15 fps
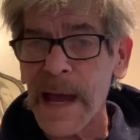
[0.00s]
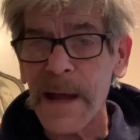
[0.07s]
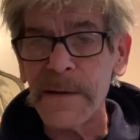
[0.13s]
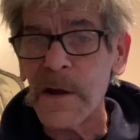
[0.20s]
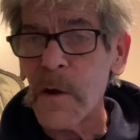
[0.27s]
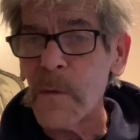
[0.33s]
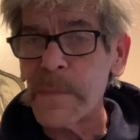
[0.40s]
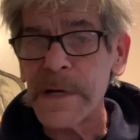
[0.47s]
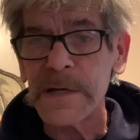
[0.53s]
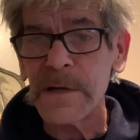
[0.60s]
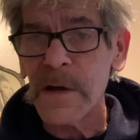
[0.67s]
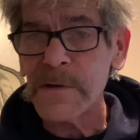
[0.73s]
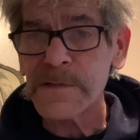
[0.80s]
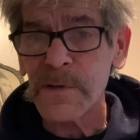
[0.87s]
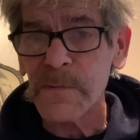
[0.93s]
and nobody
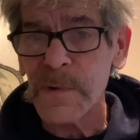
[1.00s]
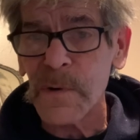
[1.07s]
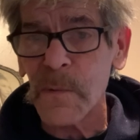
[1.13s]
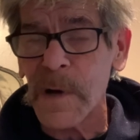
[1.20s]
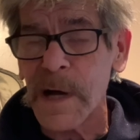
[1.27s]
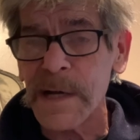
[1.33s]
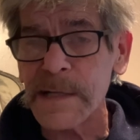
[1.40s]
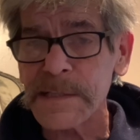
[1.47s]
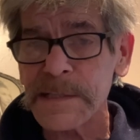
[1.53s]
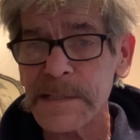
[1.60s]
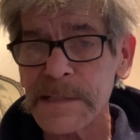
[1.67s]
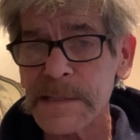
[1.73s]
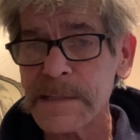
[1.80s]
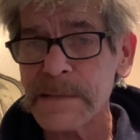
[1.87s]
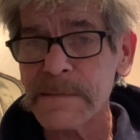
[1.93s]
knows who it was.